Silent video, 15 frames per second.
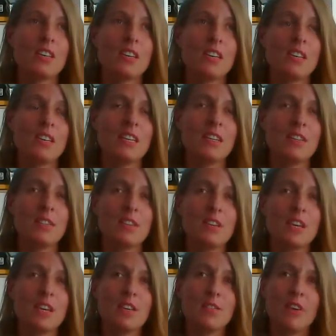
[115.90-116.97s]
He,
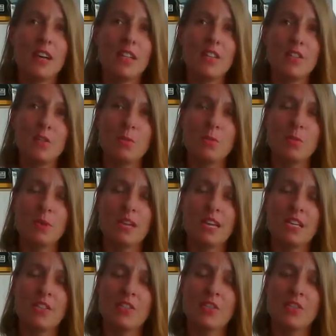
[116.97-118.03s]
he finds a
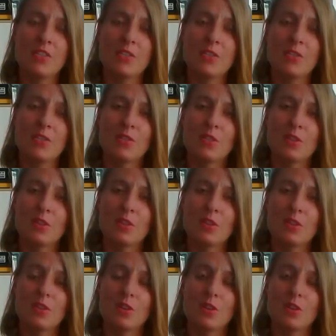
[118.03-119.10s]
place,
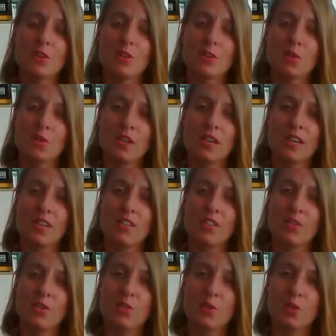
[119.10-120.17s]
creates
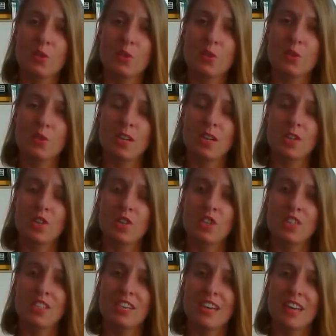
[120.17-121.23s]
his cocoon, and
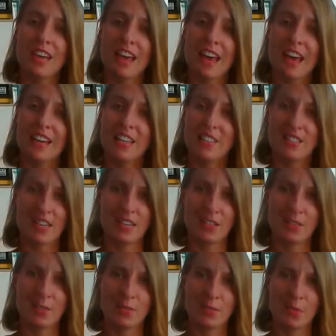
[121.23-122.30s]
just hangs
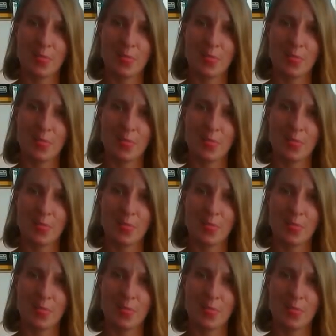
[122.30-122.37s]
there